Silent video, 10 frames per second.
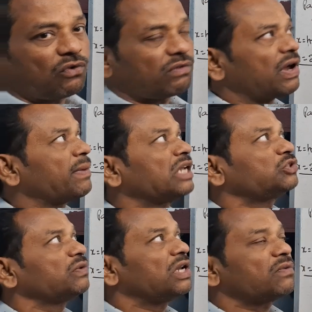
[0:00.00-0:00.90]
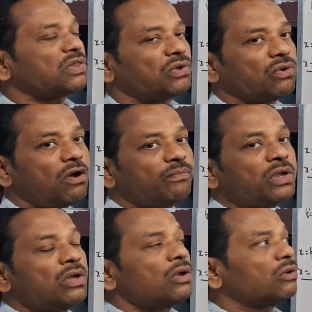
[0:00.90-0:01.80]
4y minus 12 equals
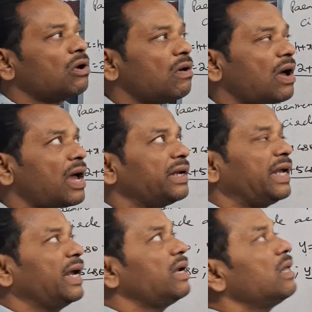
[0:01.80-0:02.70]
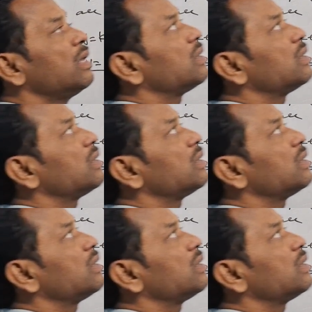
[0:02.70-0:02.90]
0. Now I need